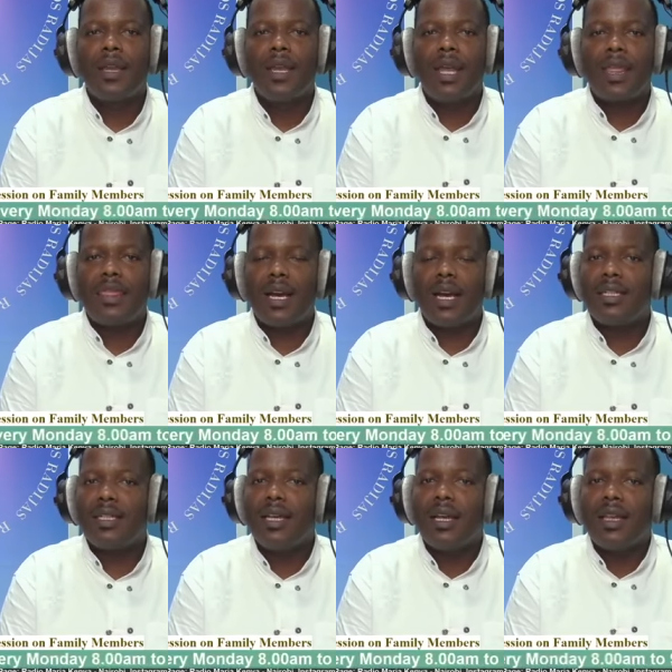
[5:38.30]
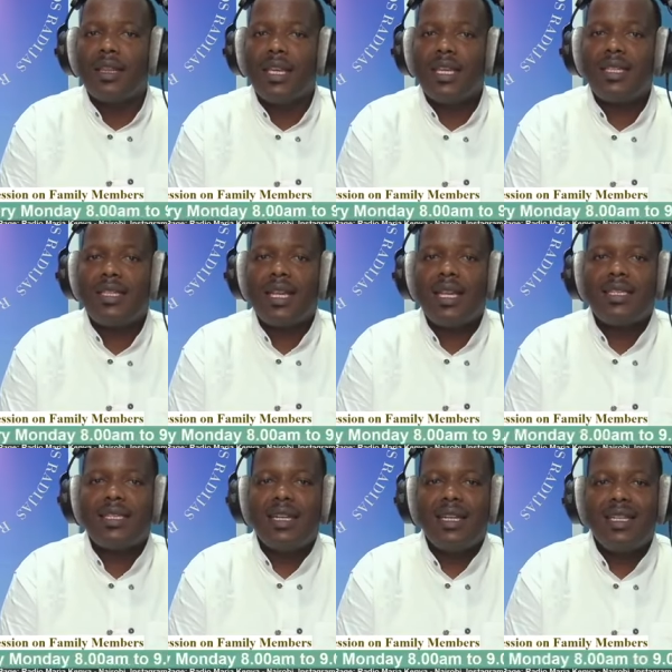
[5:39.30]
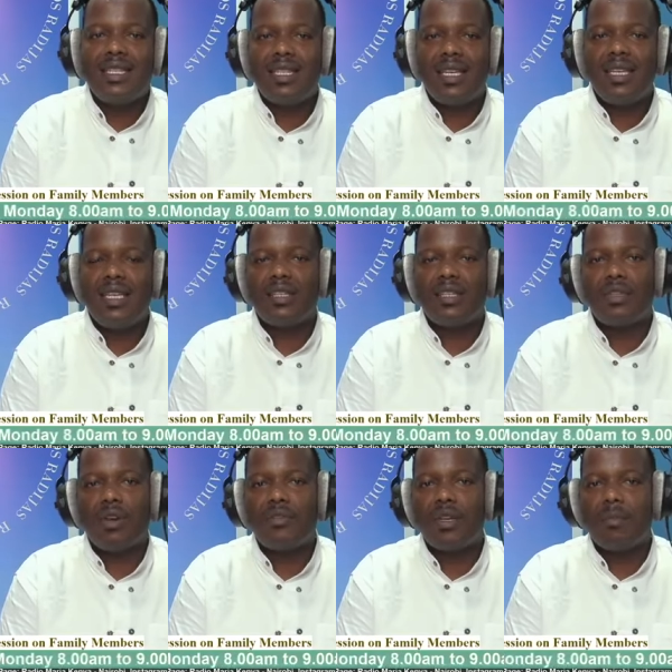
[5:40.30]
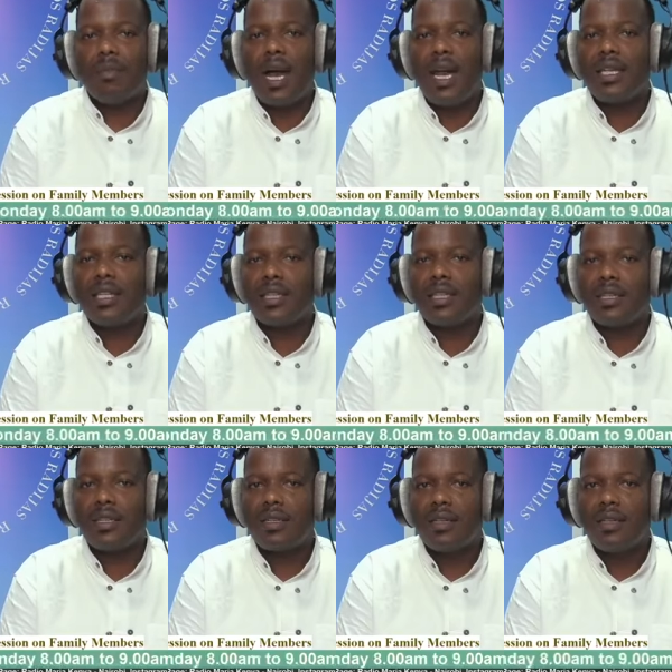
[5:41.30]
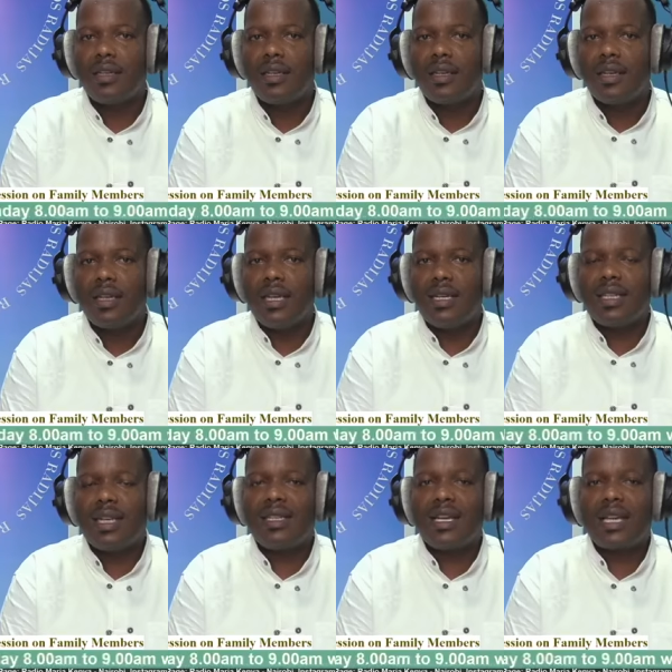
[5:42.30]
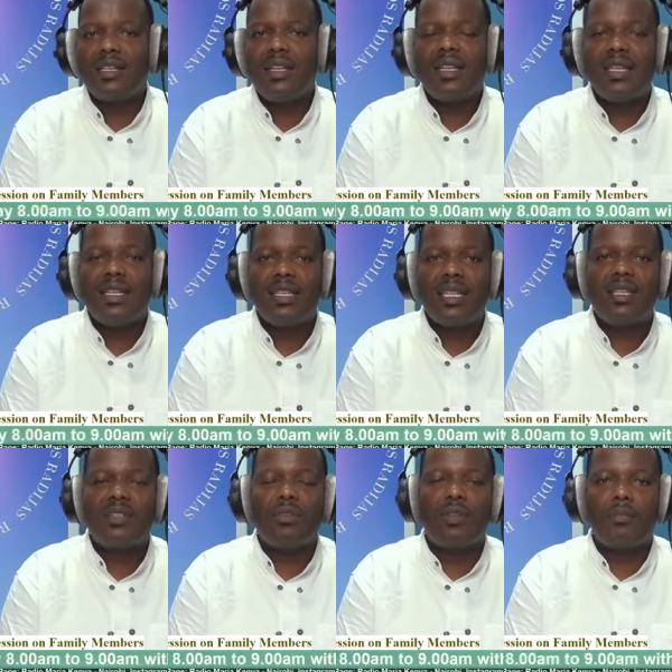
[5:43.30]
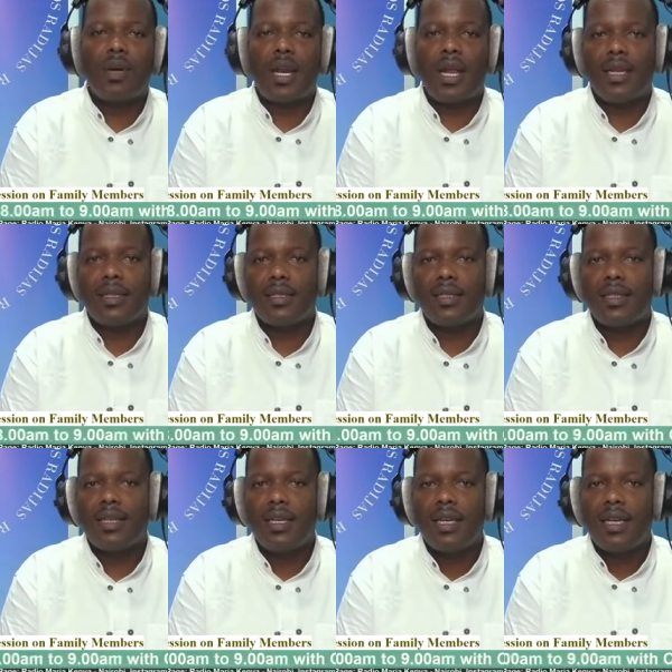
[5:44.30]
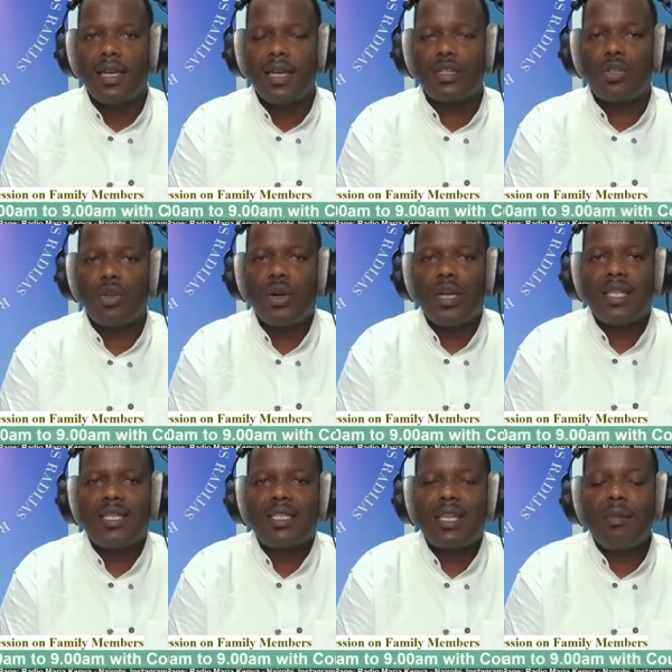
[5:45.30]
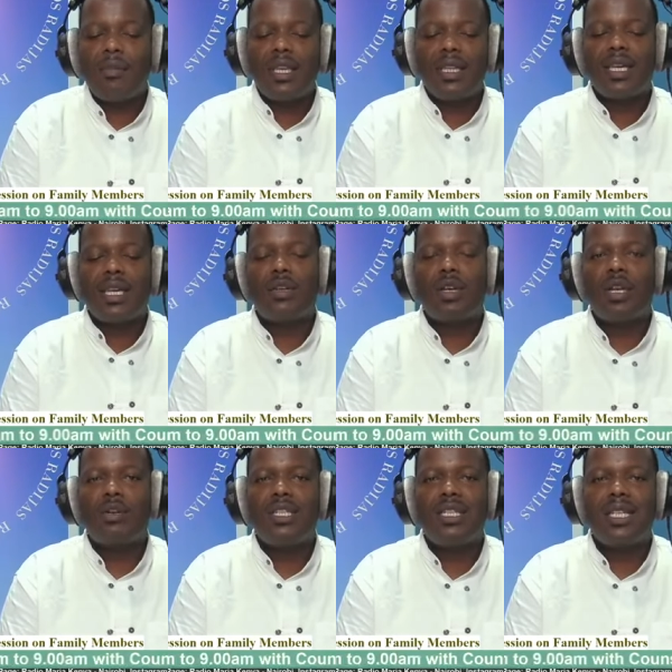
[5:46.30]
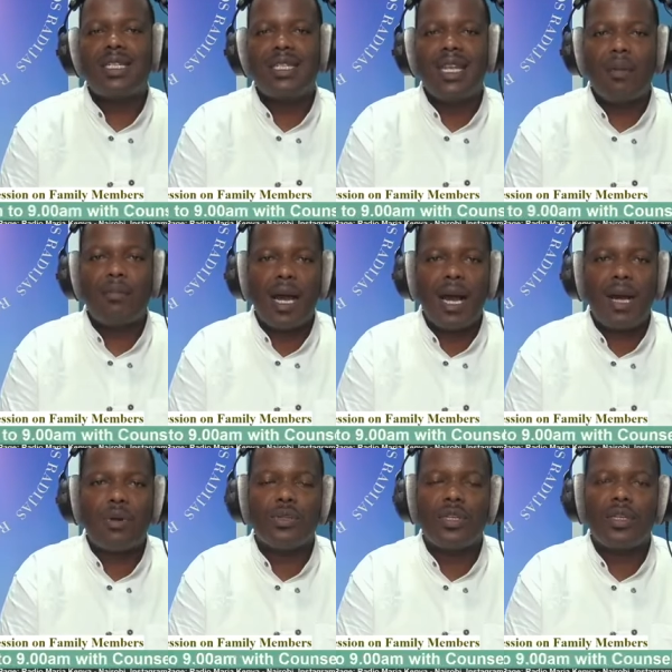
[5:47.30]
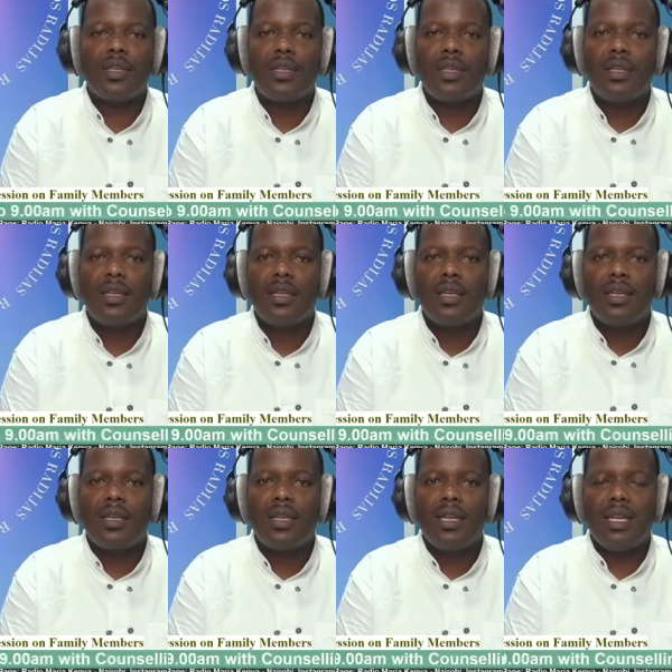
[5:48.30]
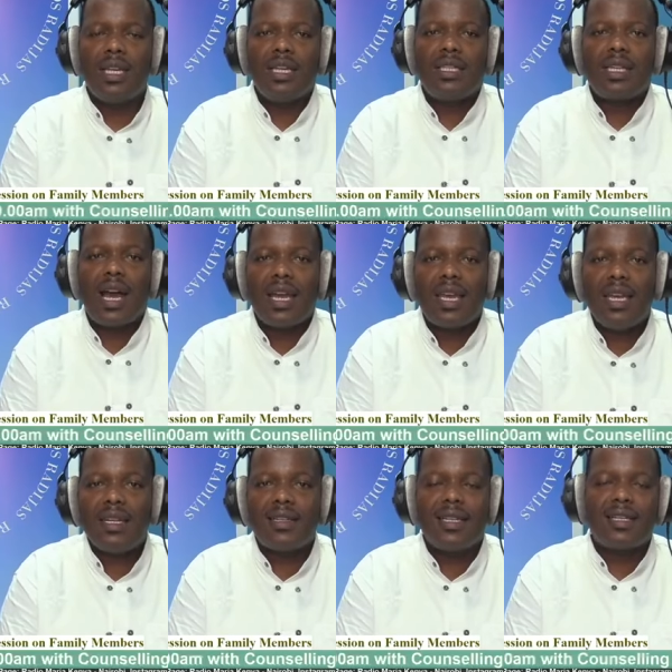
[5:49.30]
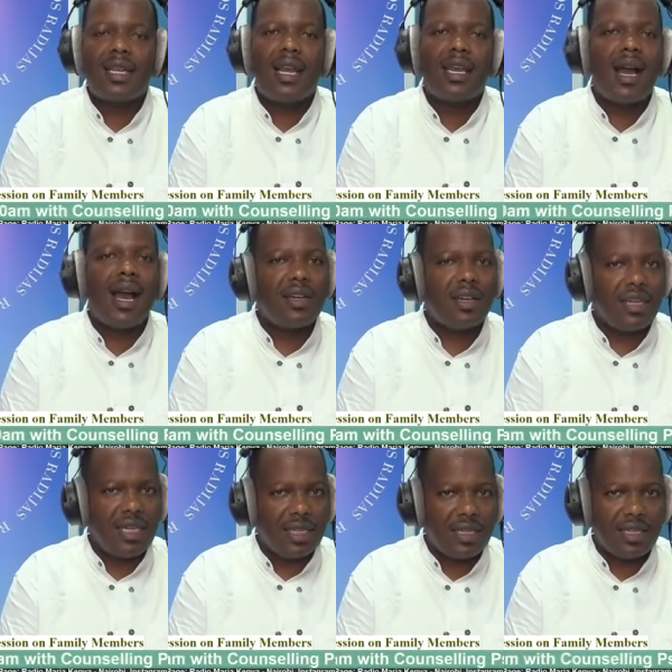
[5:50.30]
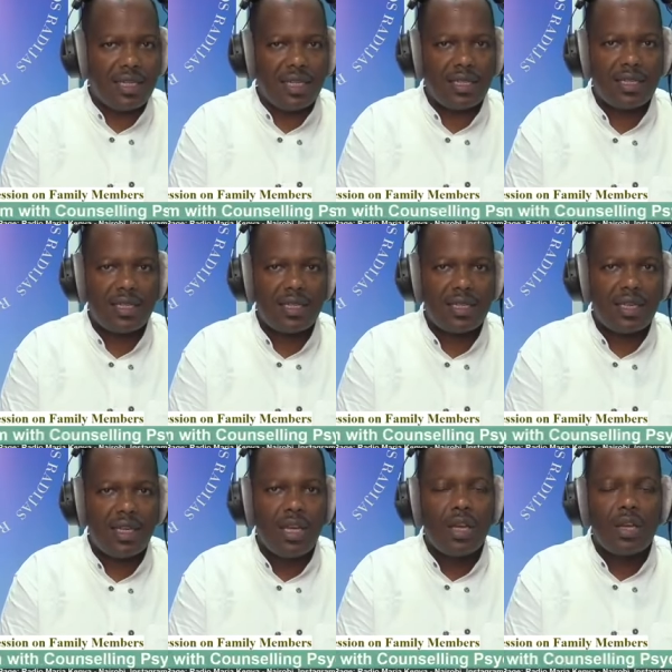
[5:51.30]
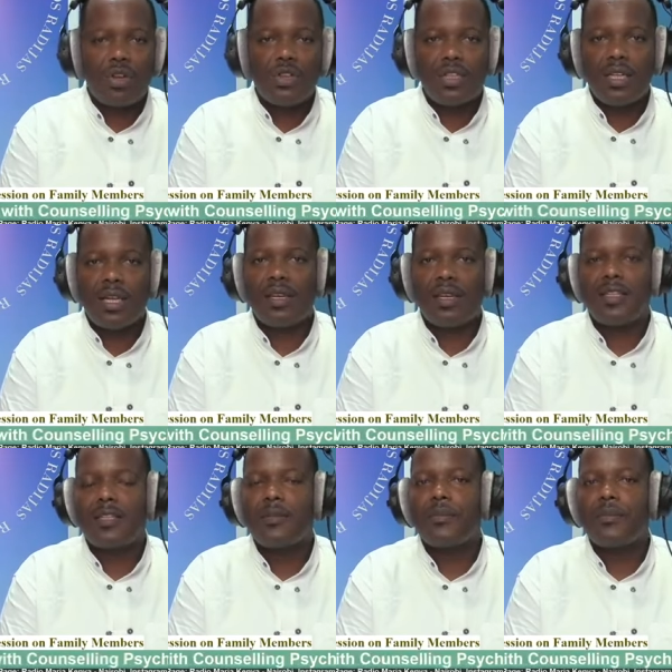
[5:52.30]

that this is the disease of the mind, is, is actually the disease of the brain. And so it's something that you cannot just snap out. It is a illness like other illnesses. Consider this